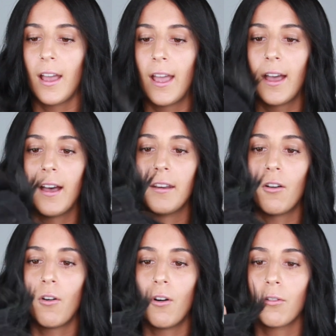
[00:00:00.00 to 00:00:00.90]
and
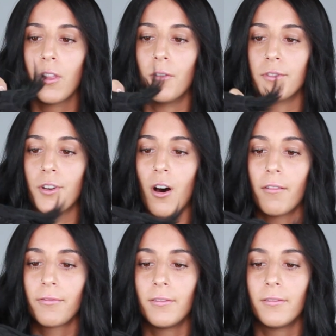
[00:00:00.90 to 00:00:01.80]
all closed off.